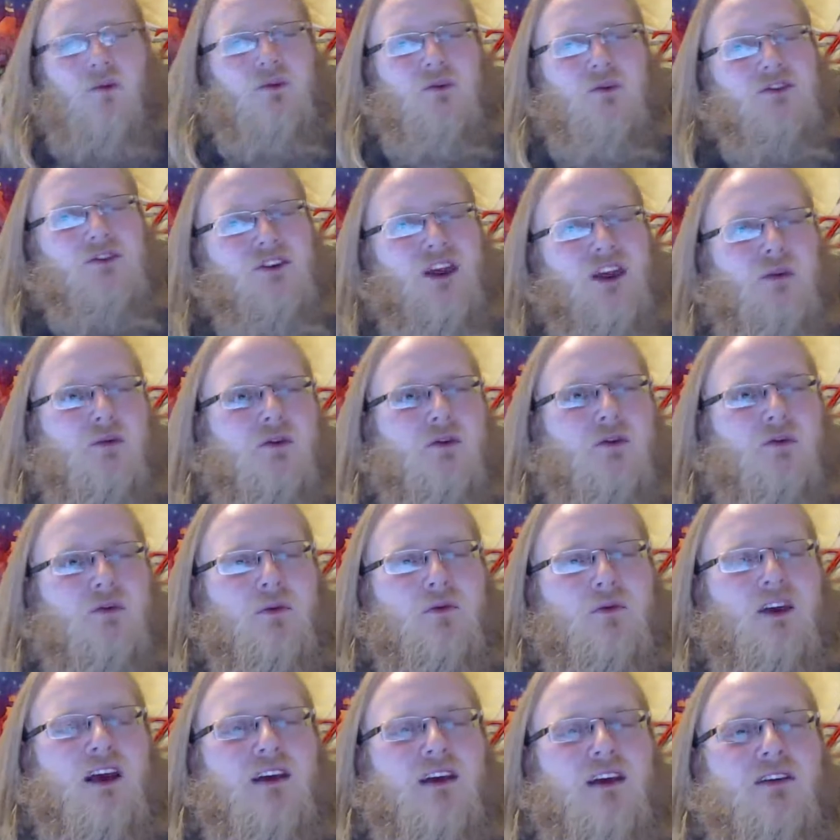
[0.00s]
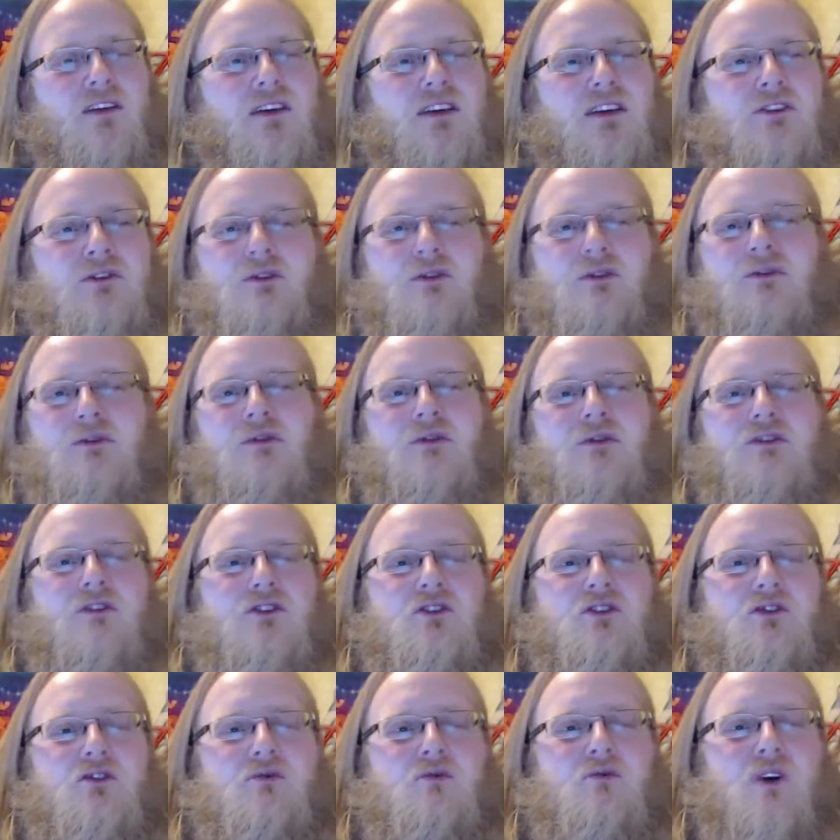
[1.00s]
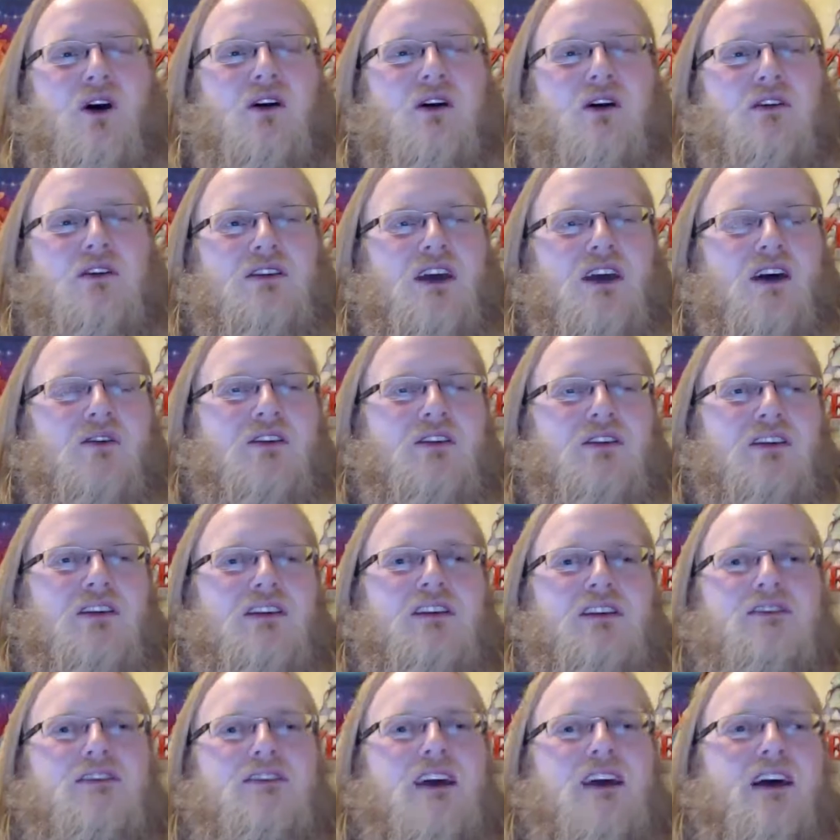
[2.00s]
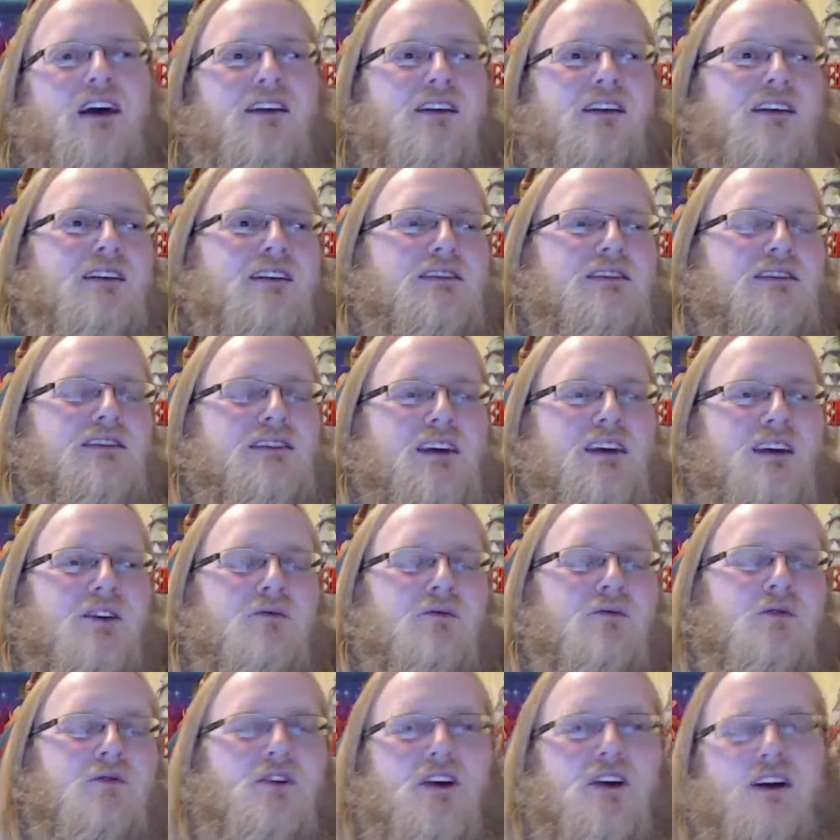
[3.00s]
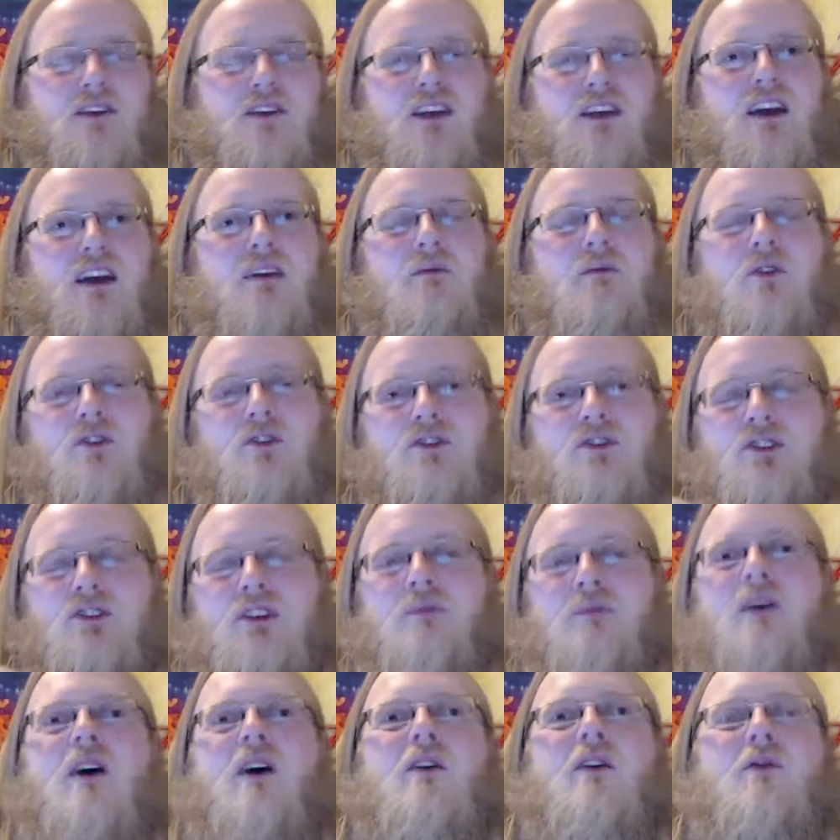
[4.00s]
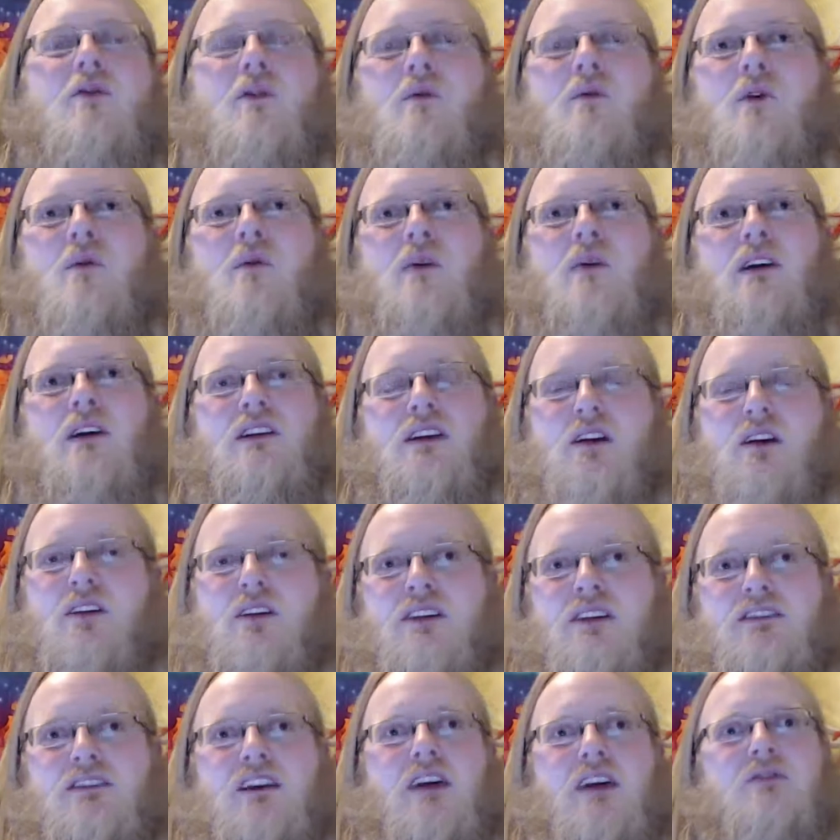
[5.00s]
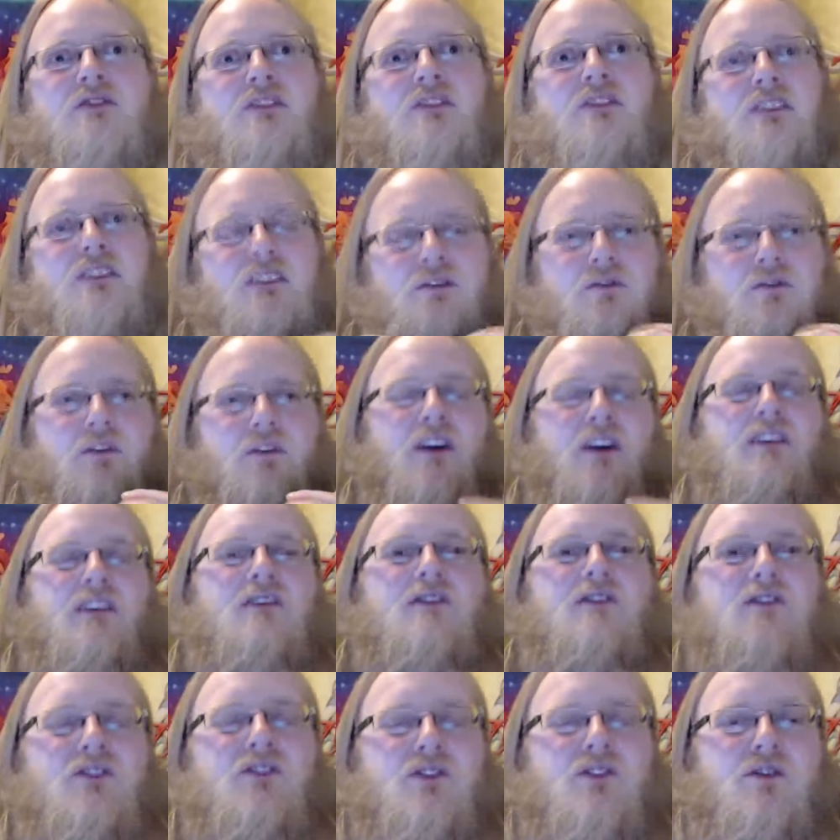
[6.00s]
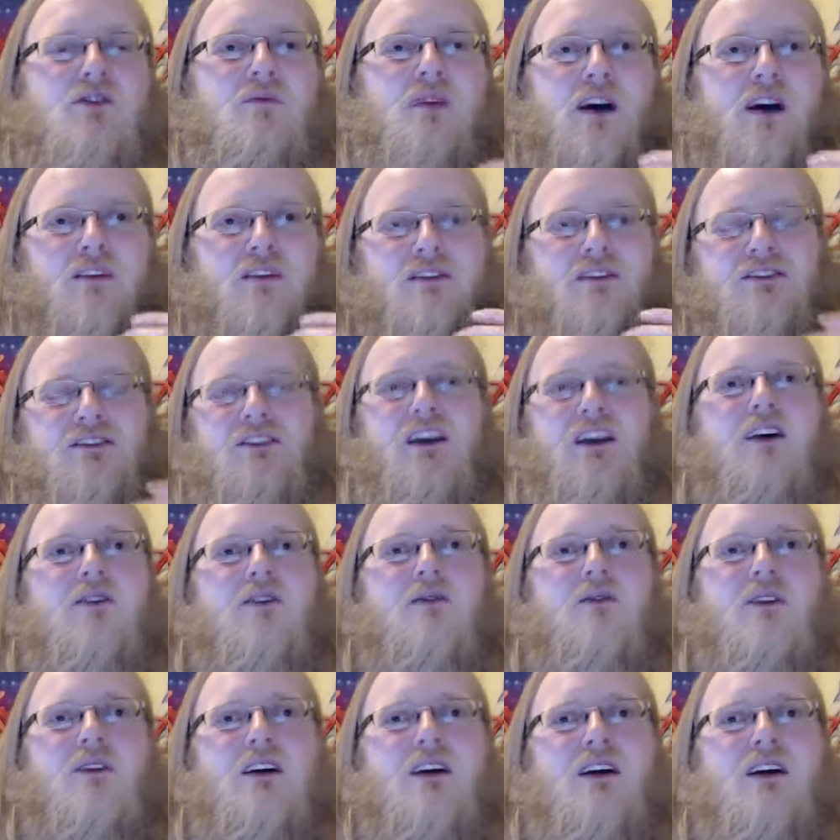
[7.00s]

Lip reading: keep you from getting, like, too bogged down in the sadness. We got that emotionally powerful moment, now let's have something fun to balance it out.